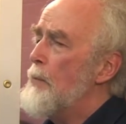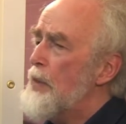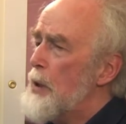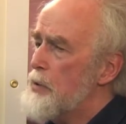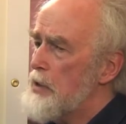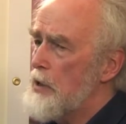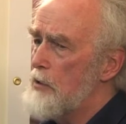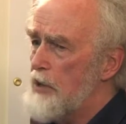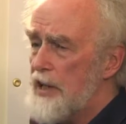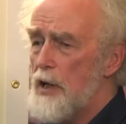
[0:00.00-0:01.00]
There was a
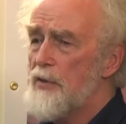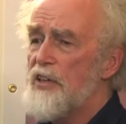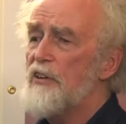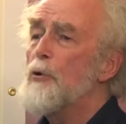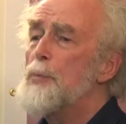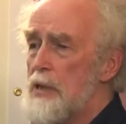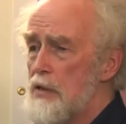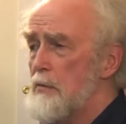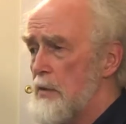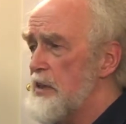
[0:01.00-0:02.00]
radiotherapy
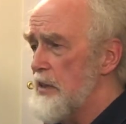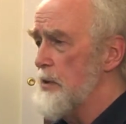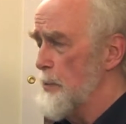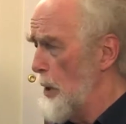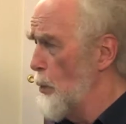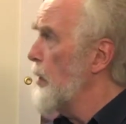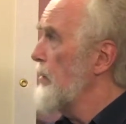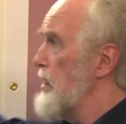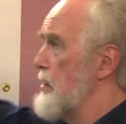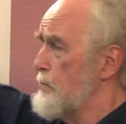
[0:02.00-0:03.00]
system, you know, one of
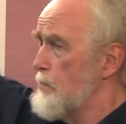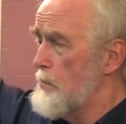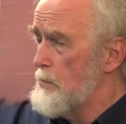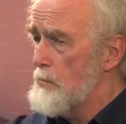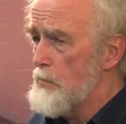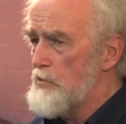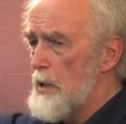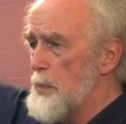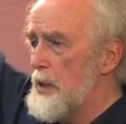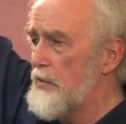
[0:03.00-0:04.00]
these
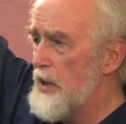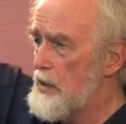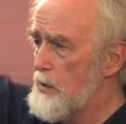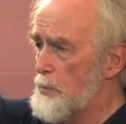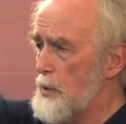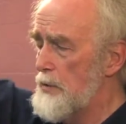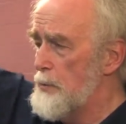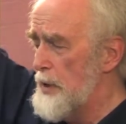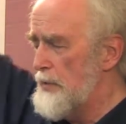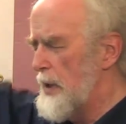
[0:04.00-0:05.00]
great big things
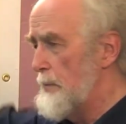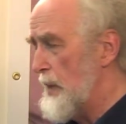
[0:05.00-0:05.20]
with a